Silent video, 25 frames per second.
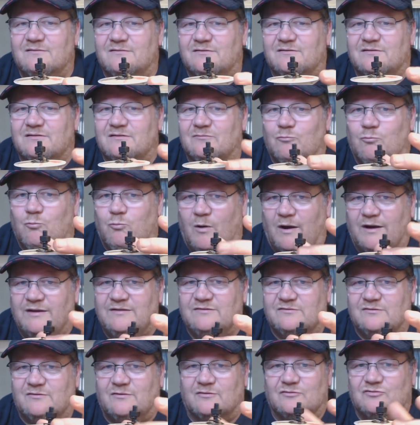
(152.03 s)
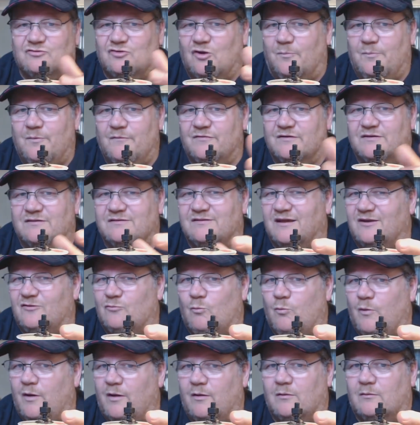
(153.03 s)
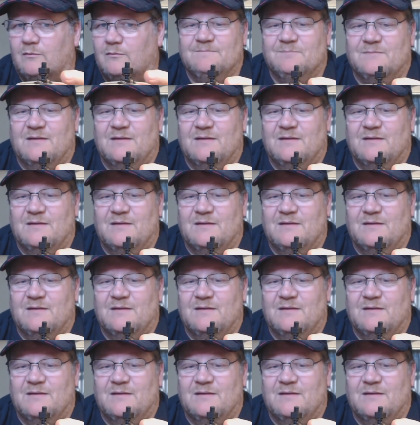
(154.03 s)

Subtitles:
the weight on top of it that well.